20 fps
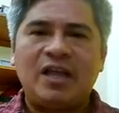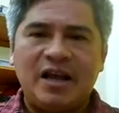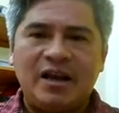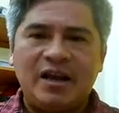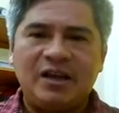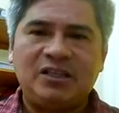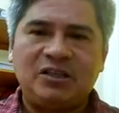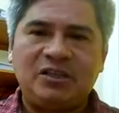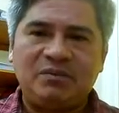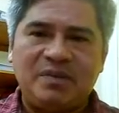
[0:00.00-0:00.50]

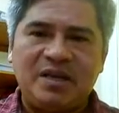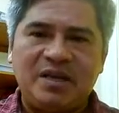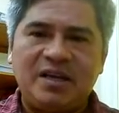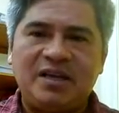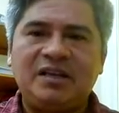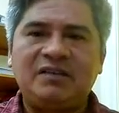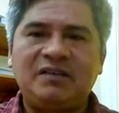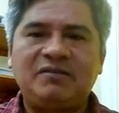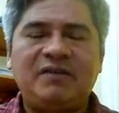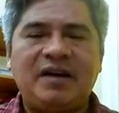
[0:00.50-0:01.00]
English
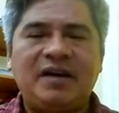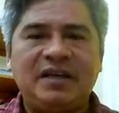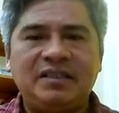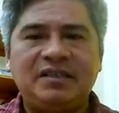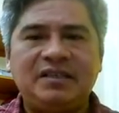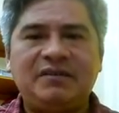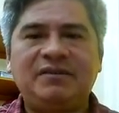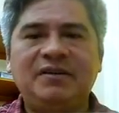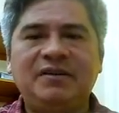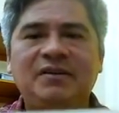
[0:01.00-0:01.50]
speakers find
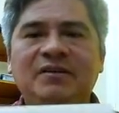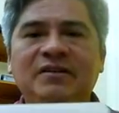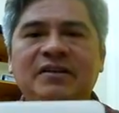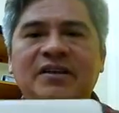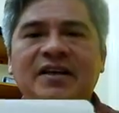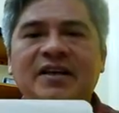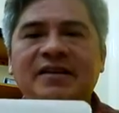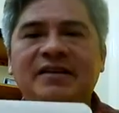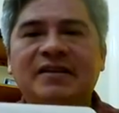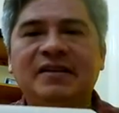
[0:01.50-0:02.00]
difficult
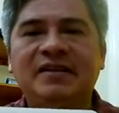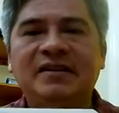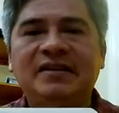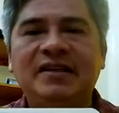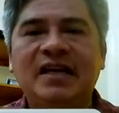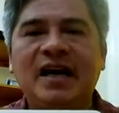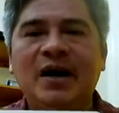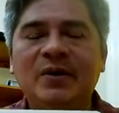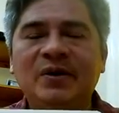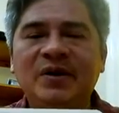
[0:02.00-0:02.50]
is the
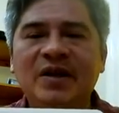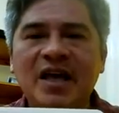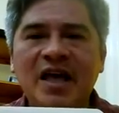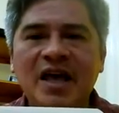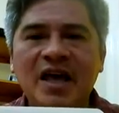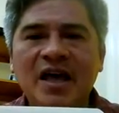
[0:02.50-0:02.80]
sound